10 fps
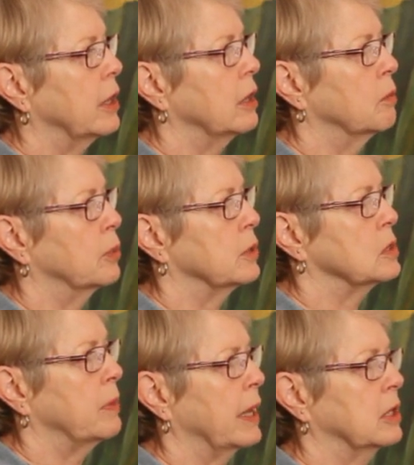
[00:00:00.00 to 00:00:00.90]
that in
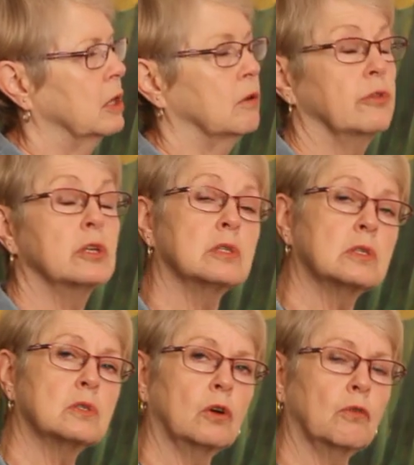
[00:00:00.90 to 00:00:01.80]
perspective, this is
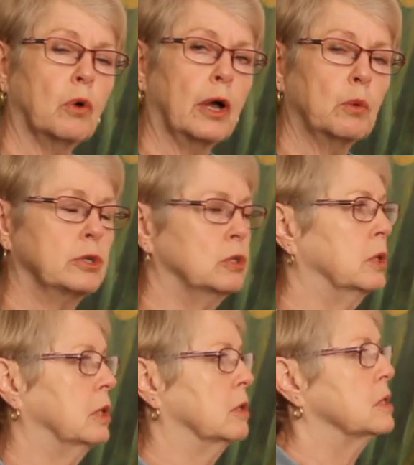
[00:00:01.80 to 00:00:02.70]
sort of why we're
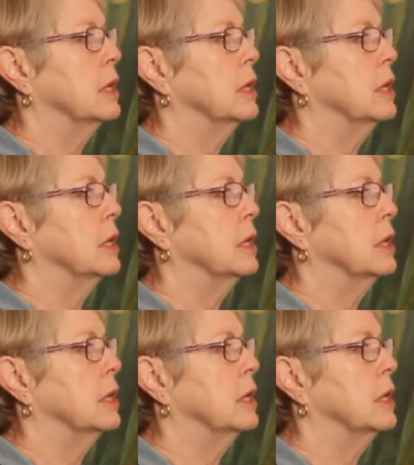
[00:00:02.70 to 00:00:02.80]
doing this.